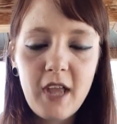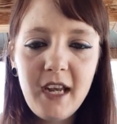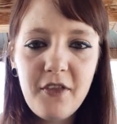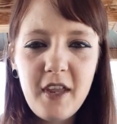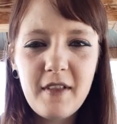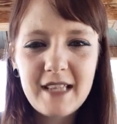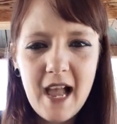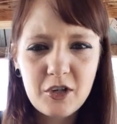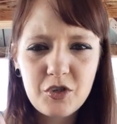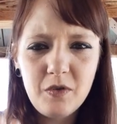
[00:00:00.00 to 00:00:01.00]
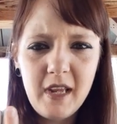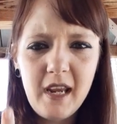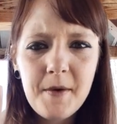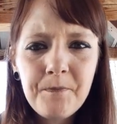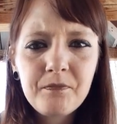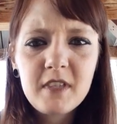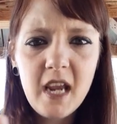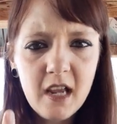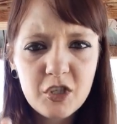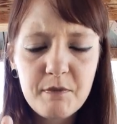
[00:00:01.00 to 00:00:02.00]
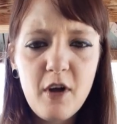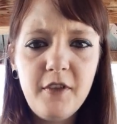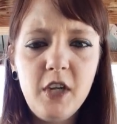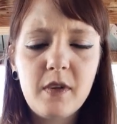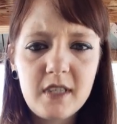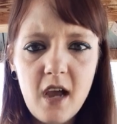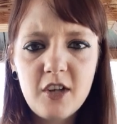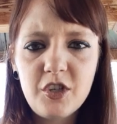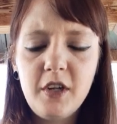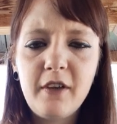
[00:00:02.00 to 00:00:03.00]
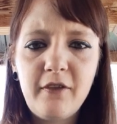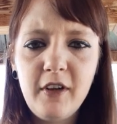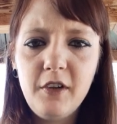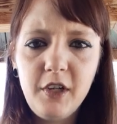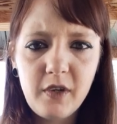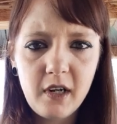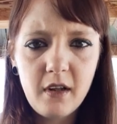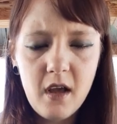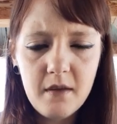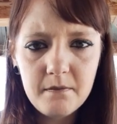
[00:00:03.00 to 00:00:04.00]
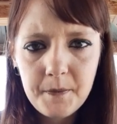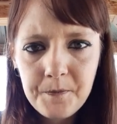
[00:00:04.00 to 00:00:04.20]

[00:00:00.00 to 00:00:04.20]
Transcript: Anything that's actually tangible that you can touch and you can feel and you can